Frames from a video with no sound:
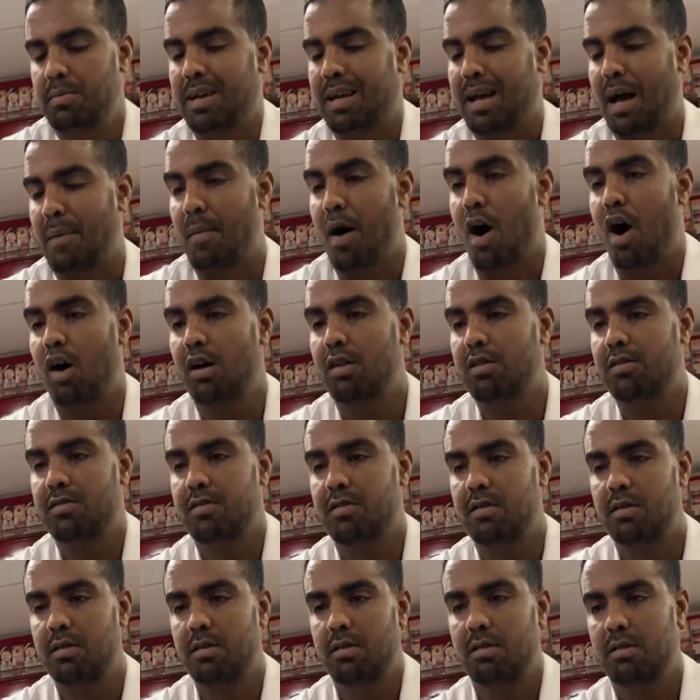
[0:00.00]
become hot.
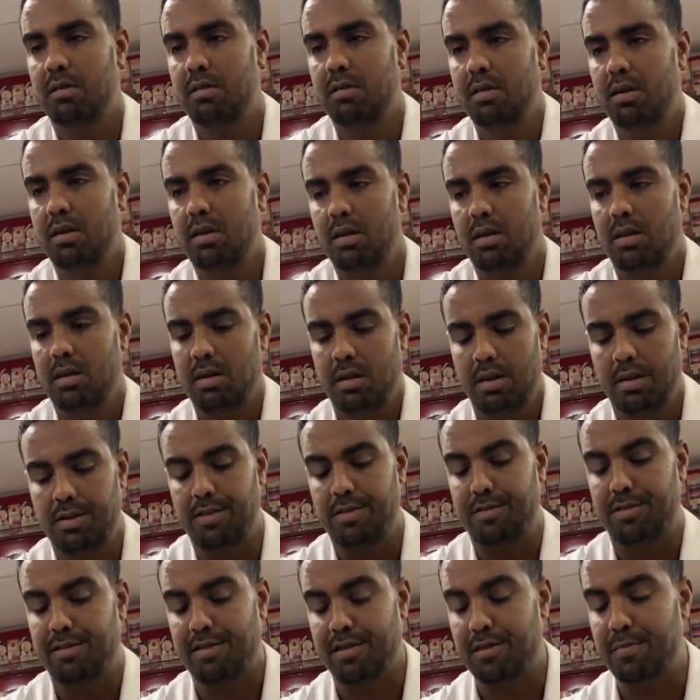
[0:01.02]
Mm-hmm.
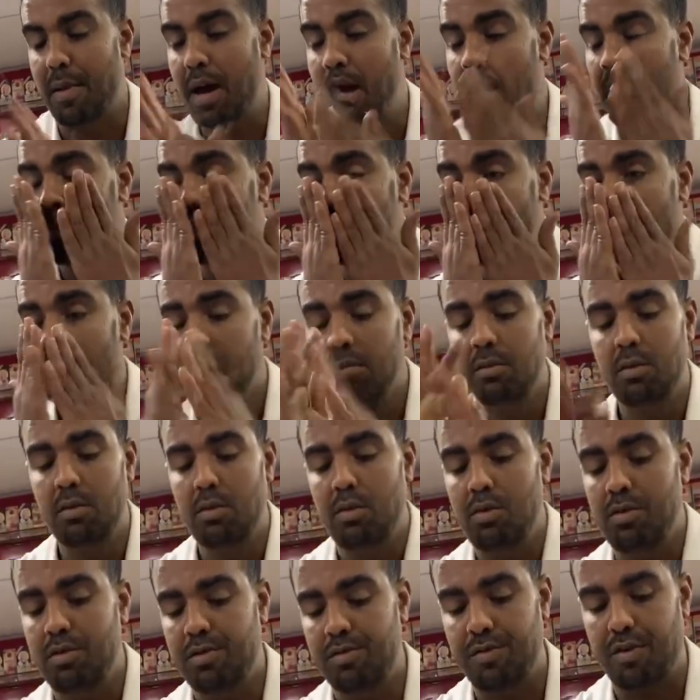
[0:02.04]
This smell
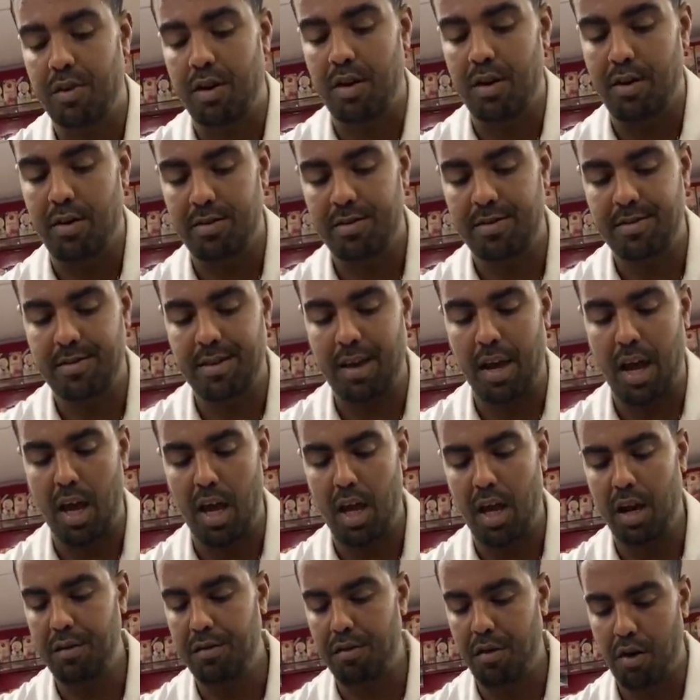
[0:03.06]
use for your
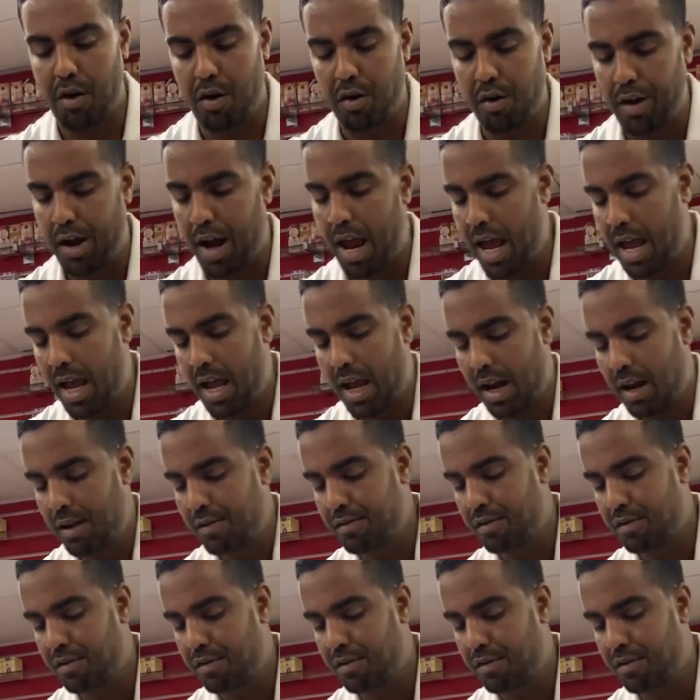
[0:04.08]
skin, for your nail,